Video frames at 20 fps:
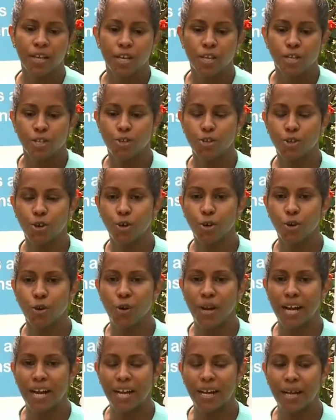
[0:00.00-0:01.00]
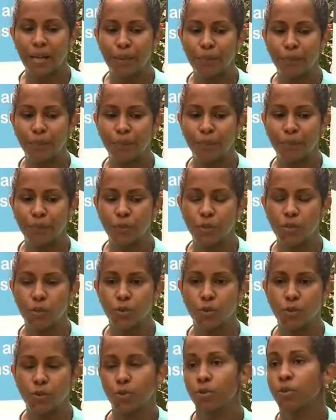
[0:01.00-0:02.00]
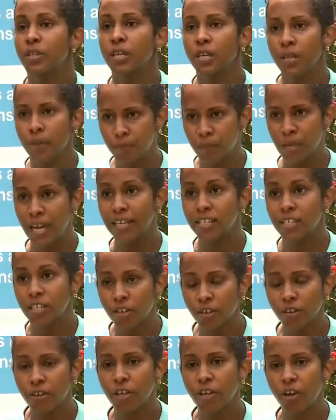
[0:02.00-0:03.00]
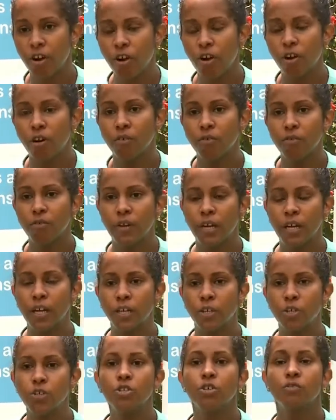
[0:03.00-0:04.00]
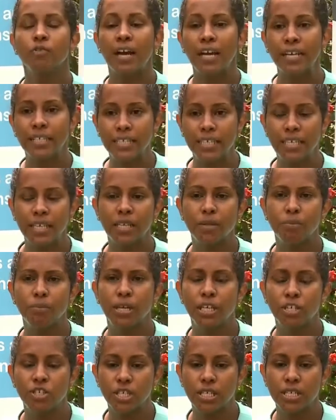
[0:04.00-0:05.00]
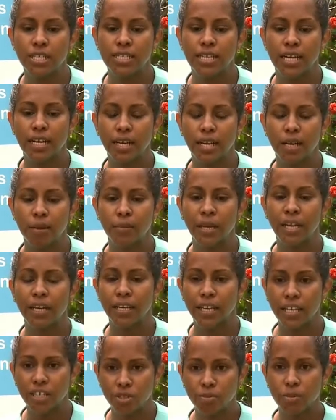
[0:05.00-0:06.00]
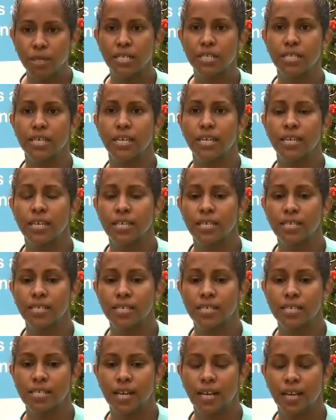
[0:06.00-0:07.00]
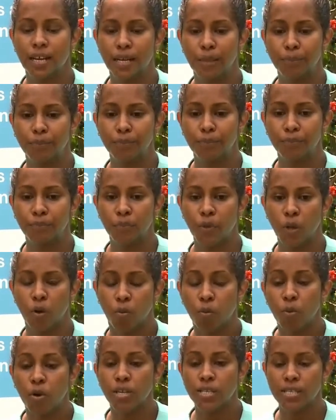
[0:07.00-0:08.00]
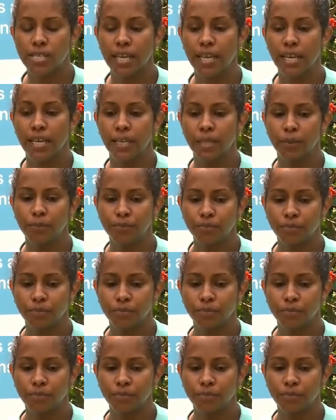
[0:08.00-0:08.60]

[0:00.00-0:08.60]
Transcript: So the category of use of IT in patient engagement is or was a